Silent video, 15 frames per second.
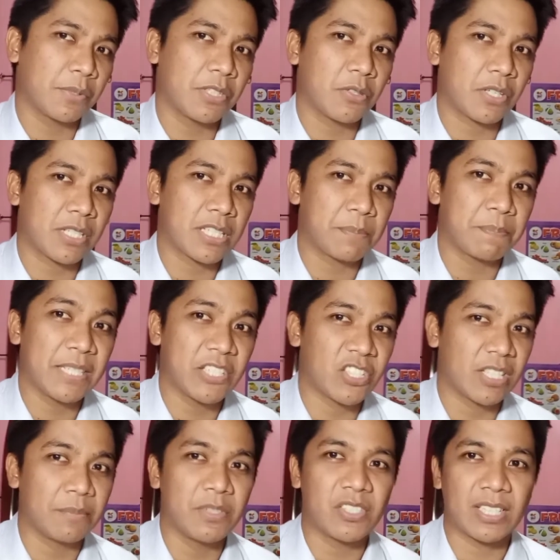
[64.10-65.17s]
with your speech
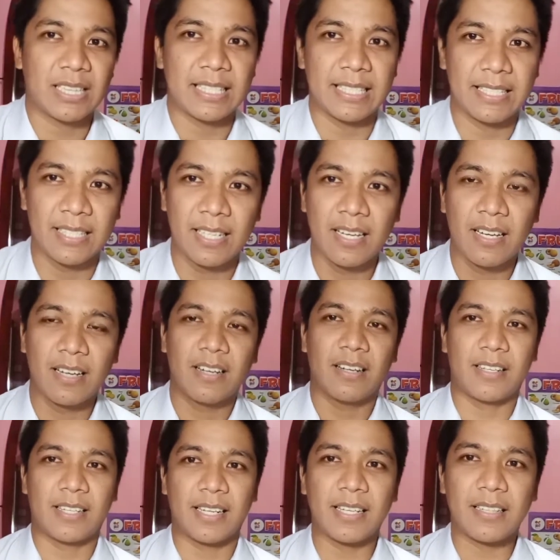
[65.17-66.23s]
immediately.
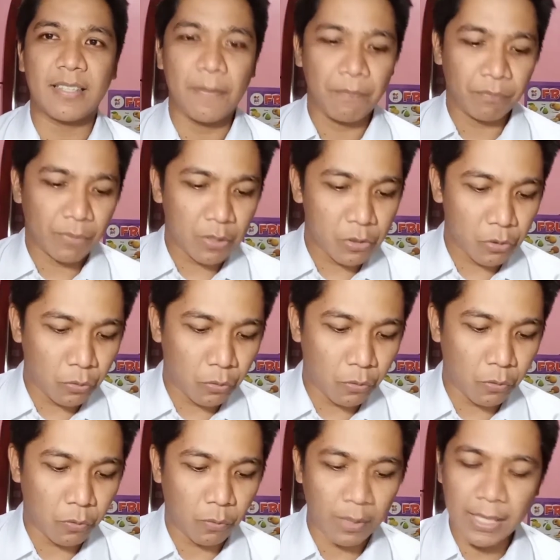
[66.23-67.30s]
Alright? So,
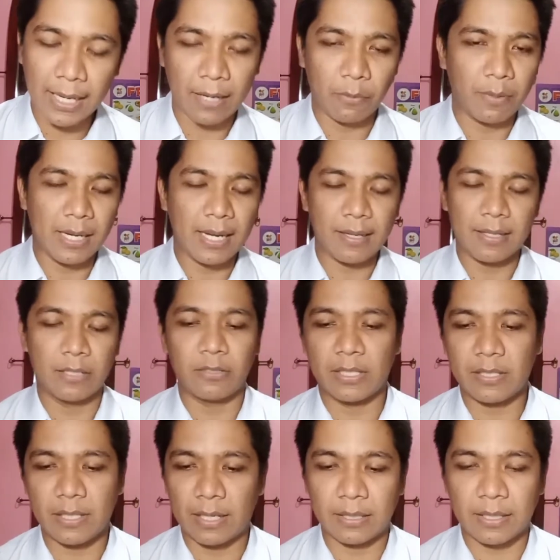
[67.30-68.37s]
wala kang ano,
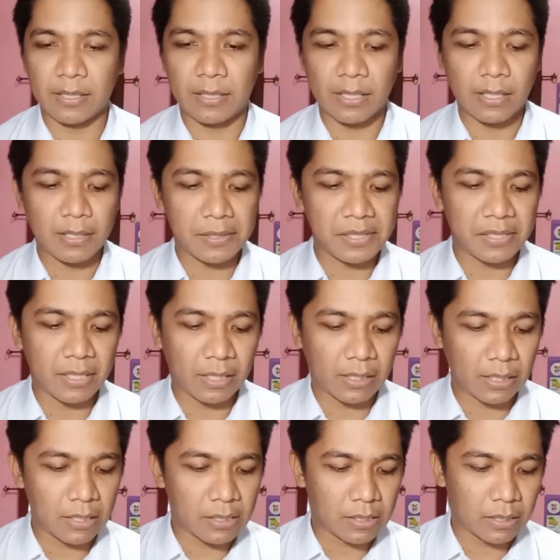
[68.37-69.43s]
it's unrehearsed, it
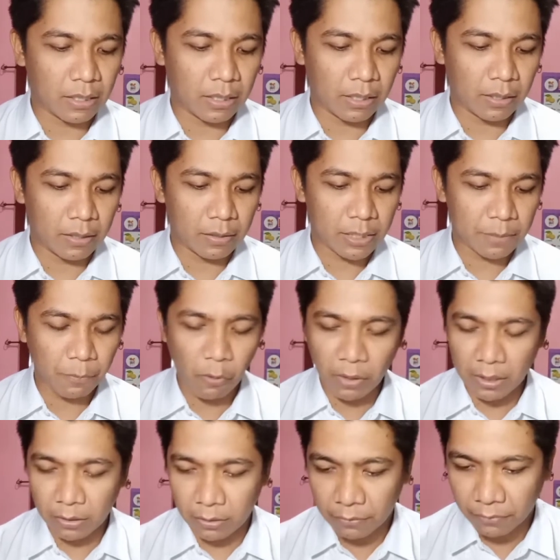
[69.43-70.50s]
is
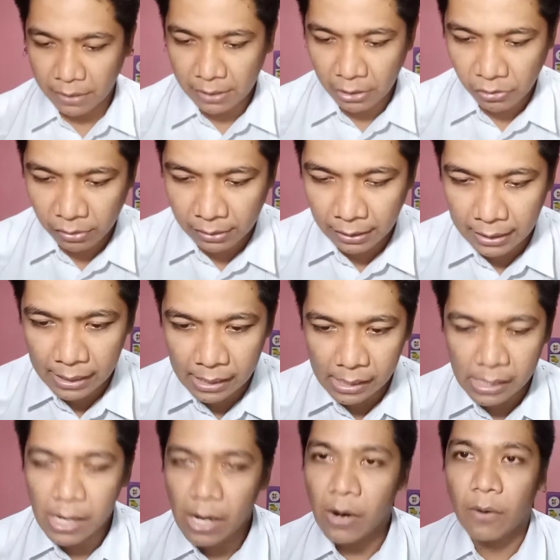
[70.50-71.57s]
spoken conversationally,
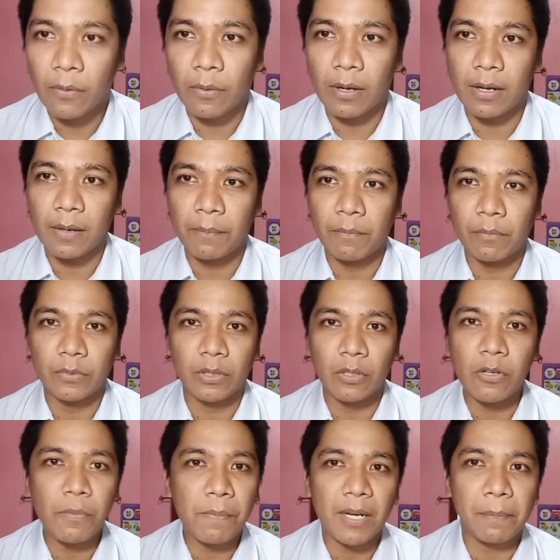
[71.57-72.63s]

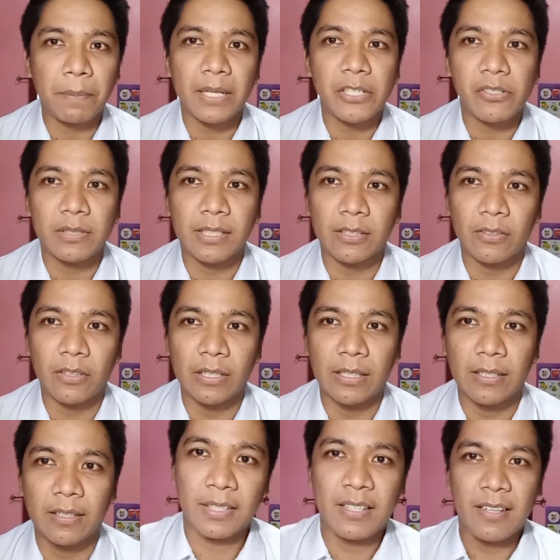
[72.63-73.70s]
no preparation at
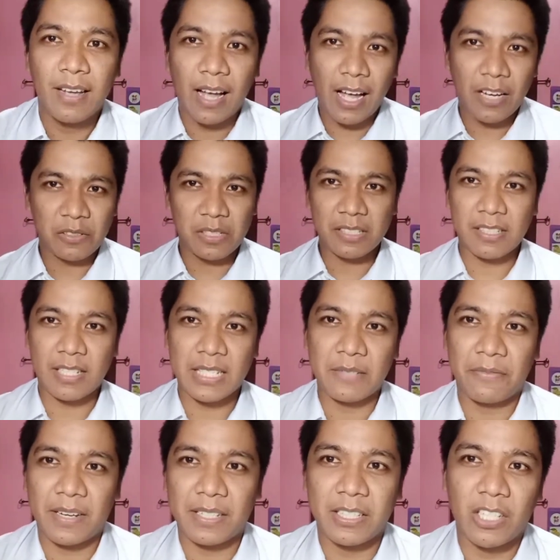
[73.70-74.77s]
all. Actually, this is
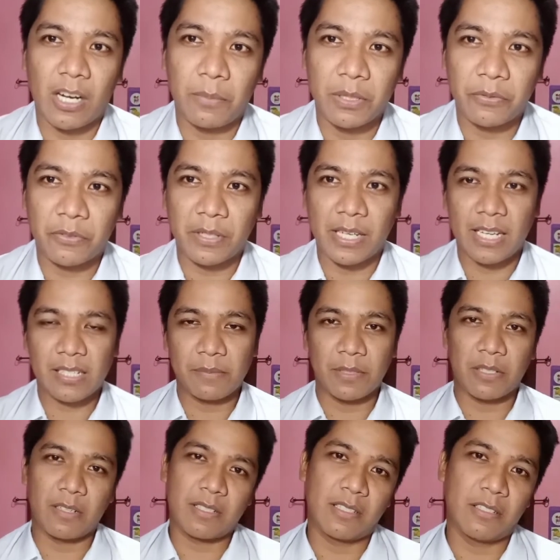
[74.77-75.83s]
very common for us
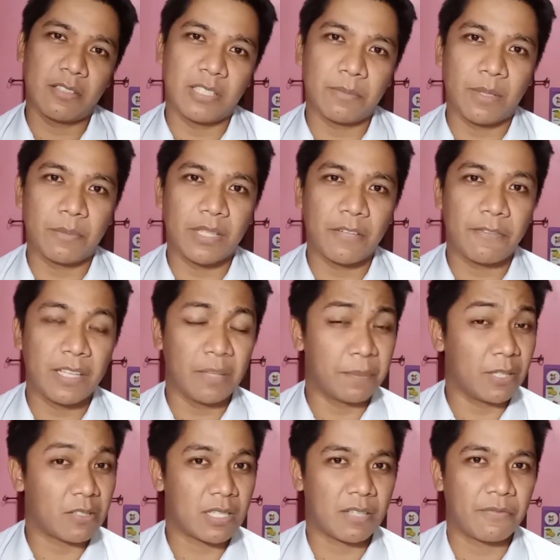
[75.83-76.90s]
because, you know, the
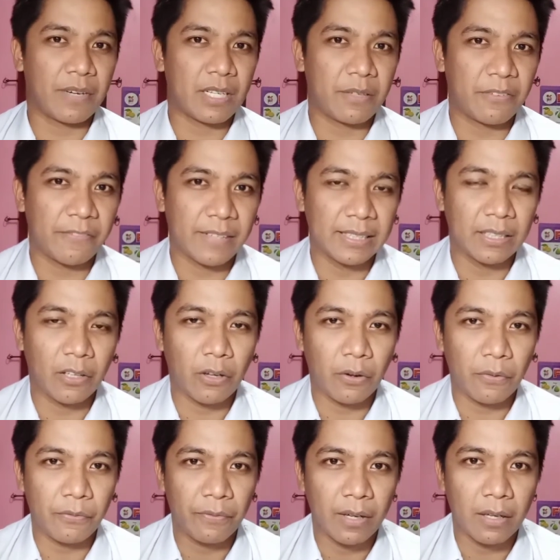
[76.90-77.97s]
Filipinos are very fond of